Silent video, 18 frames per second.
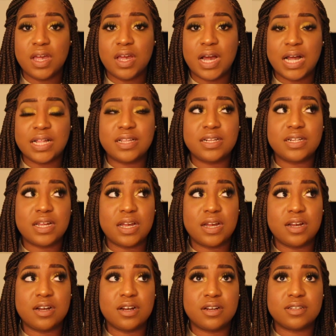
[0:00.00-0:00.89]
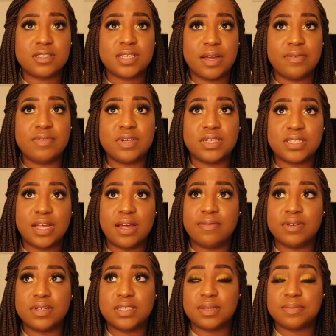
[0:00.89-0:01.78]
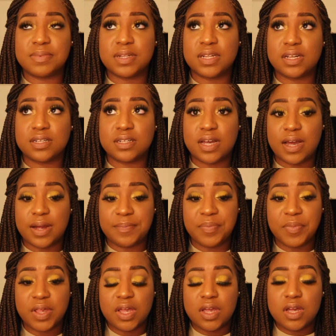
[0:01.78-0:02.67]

I think they're 7 to 7, something like that.